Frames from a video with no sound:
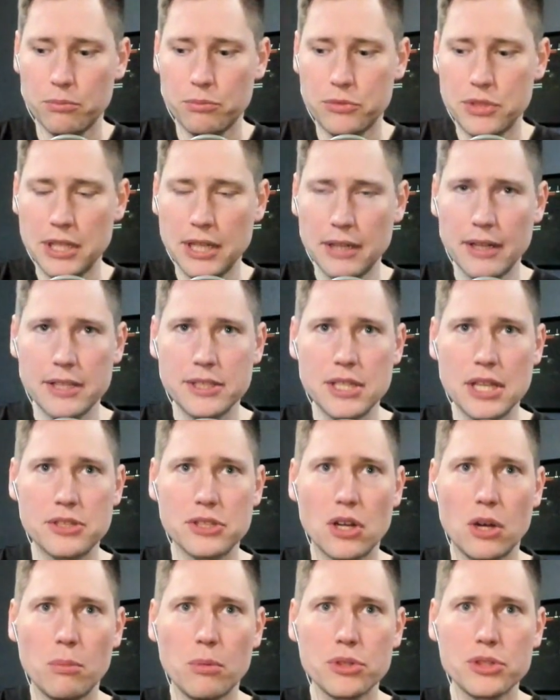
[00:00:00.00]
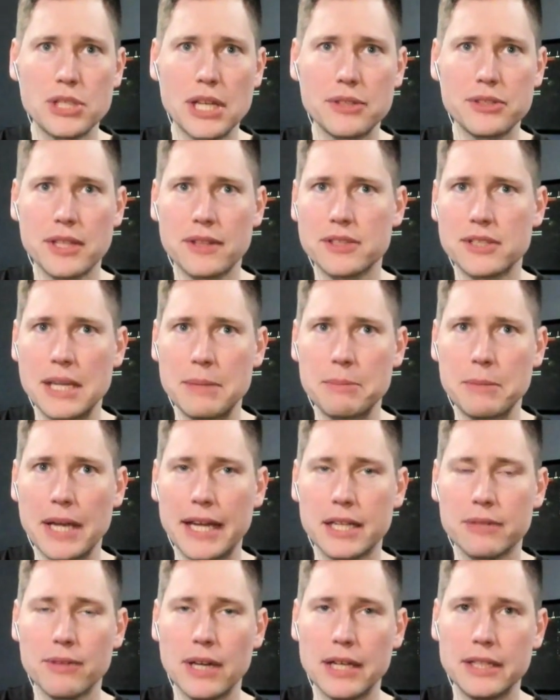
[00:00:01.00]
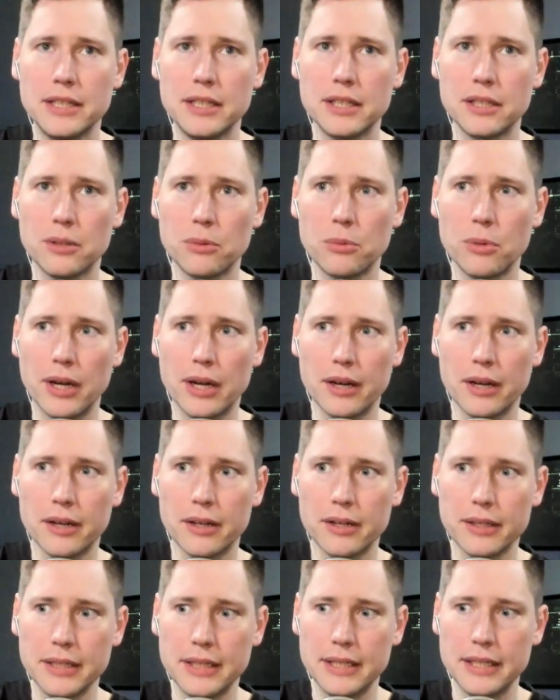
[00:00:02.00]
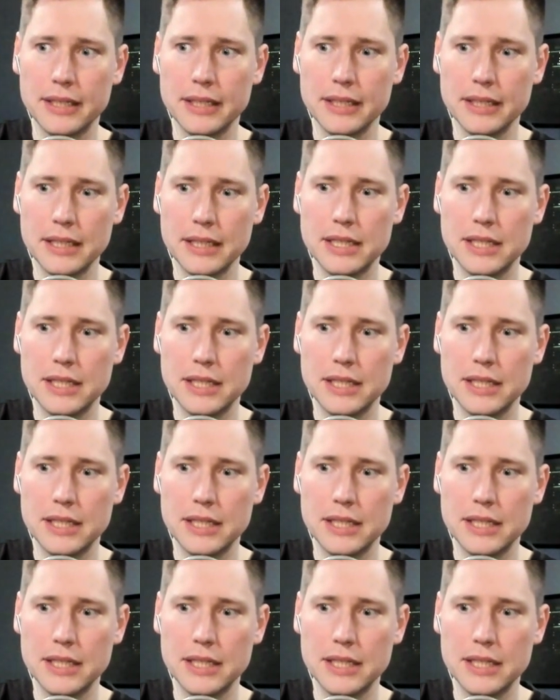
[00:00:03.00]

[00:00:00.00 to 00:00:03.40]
DLSS almost sounds like the same kind of idea where it